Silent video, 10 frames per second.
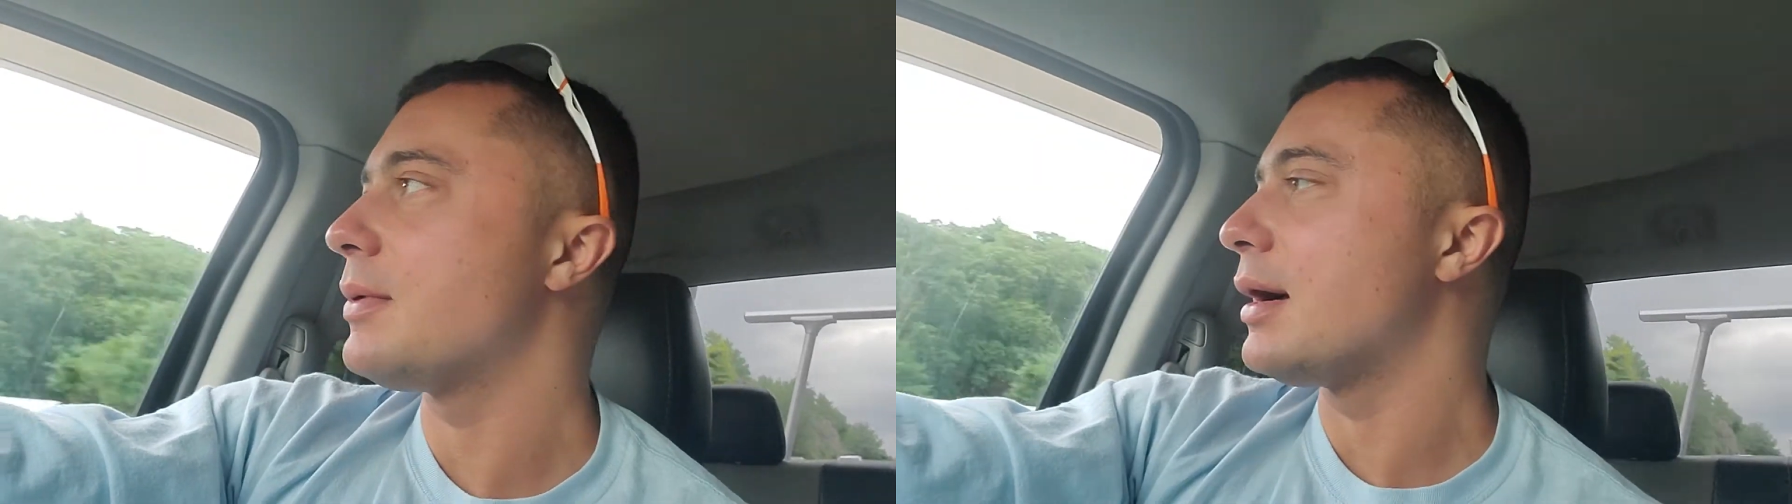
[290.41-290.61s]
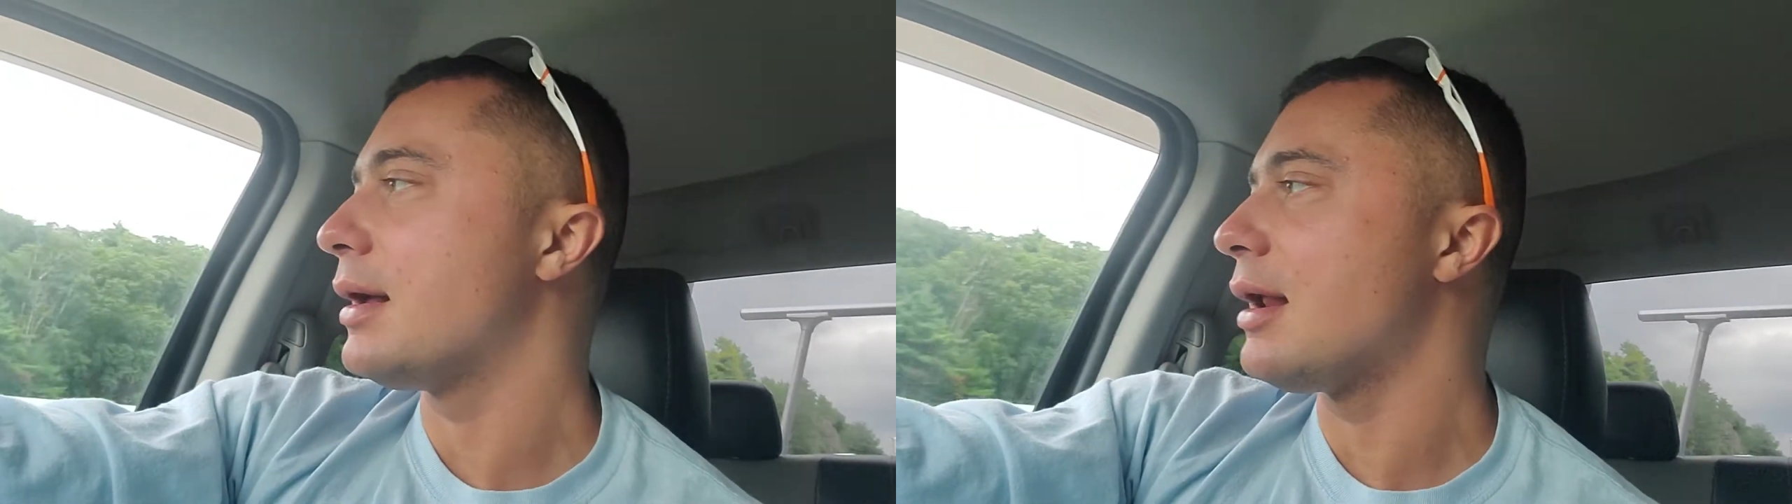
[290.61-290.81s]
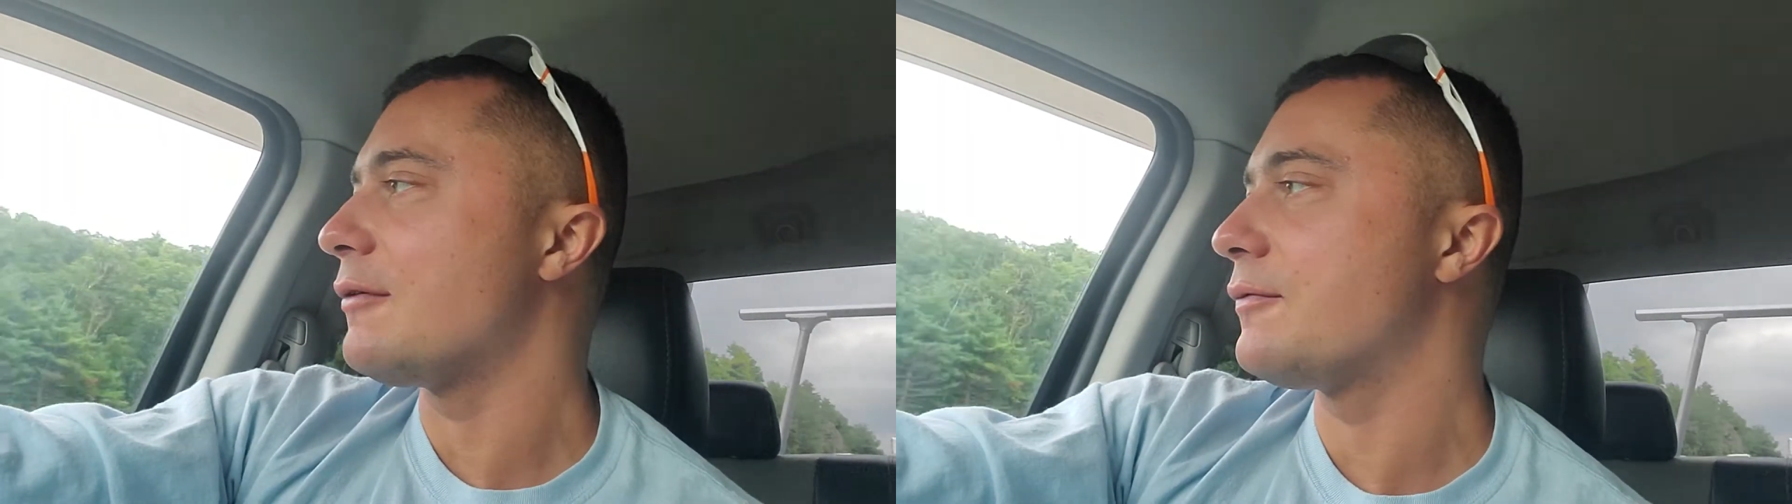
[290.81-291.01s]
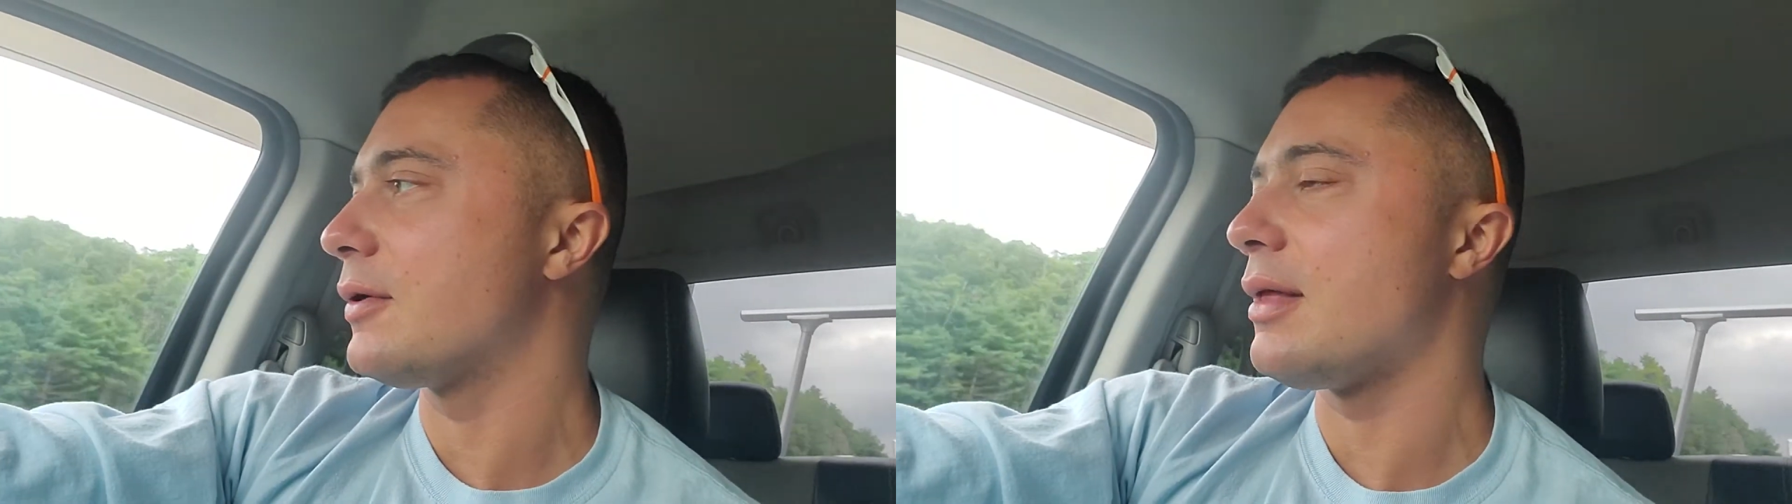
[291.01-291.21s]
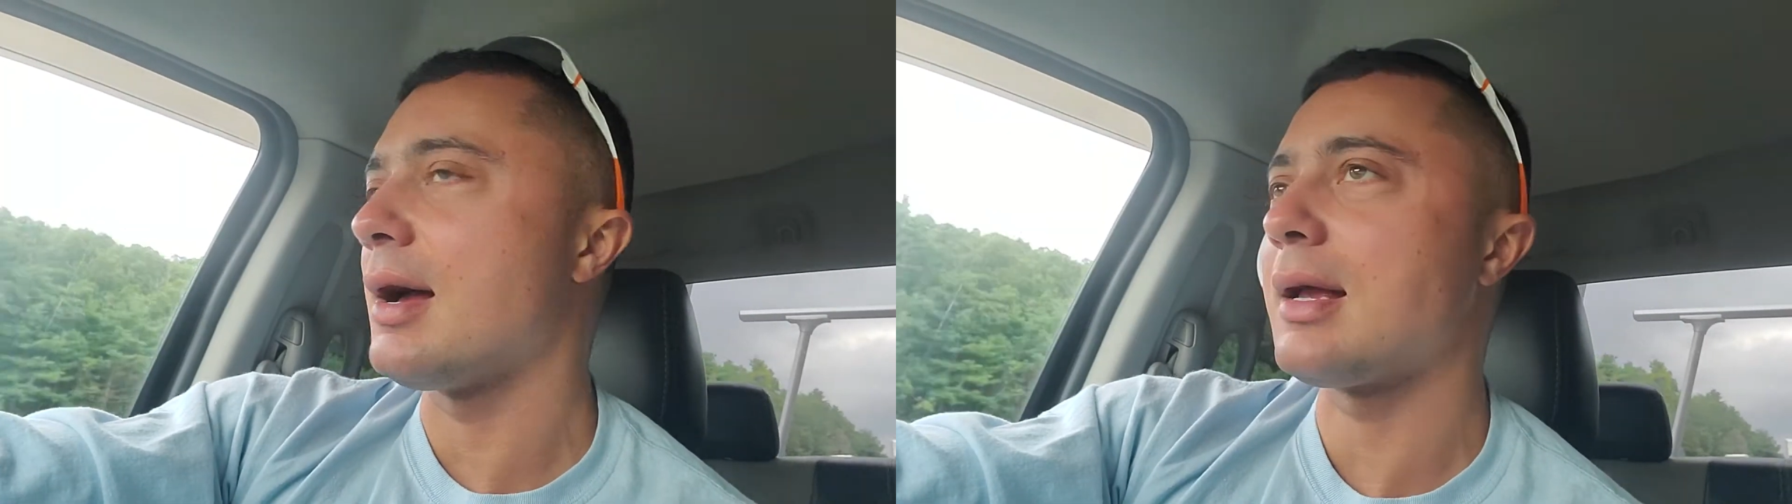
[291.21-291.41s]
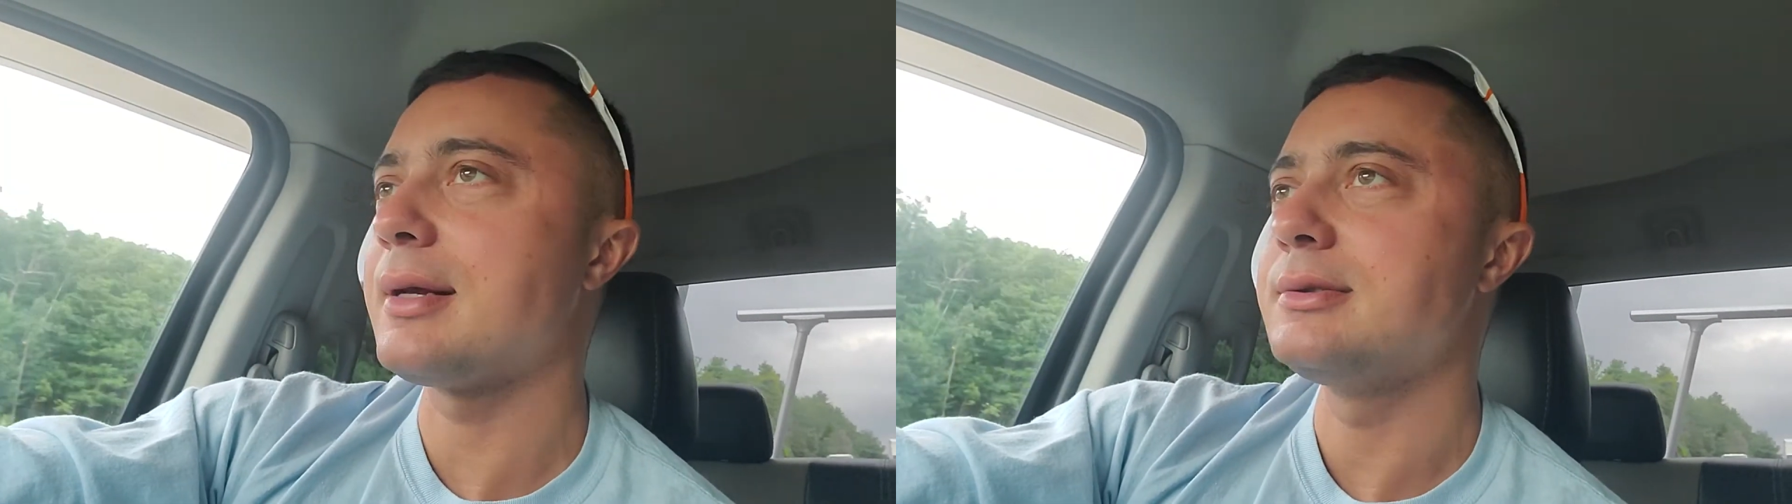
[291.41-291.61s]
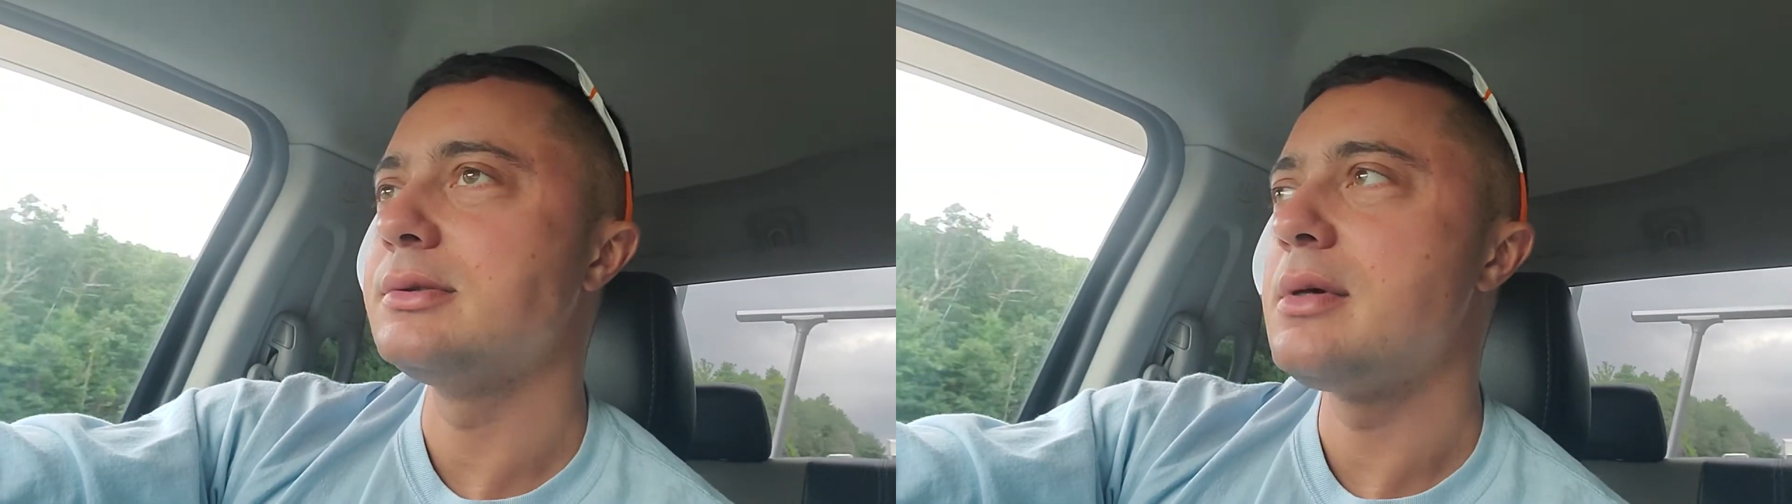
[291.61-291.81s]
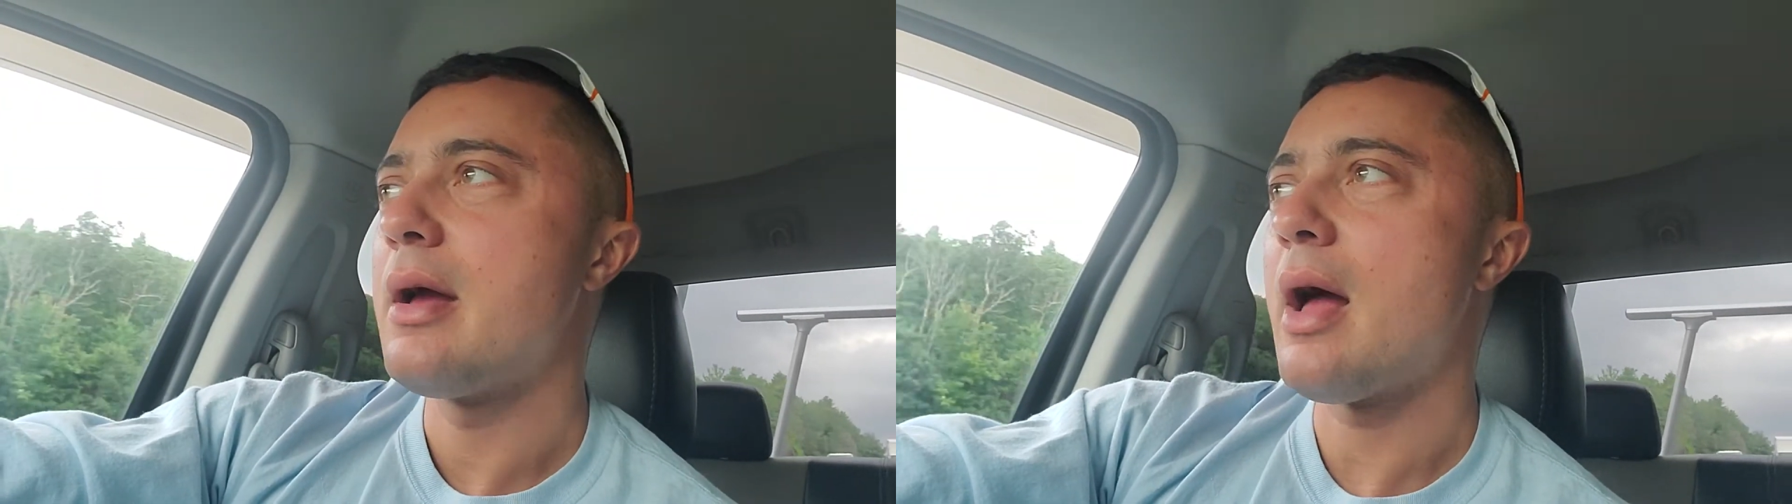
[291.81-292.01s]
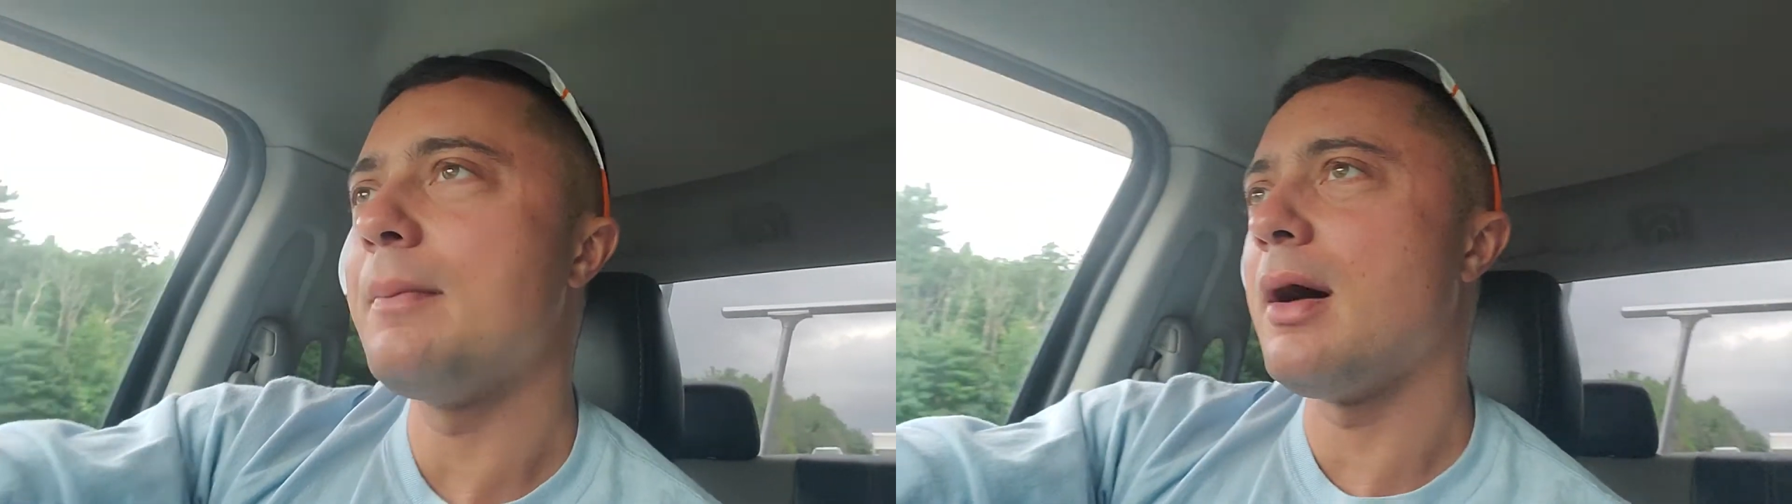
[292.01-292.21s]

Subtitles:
but enough for a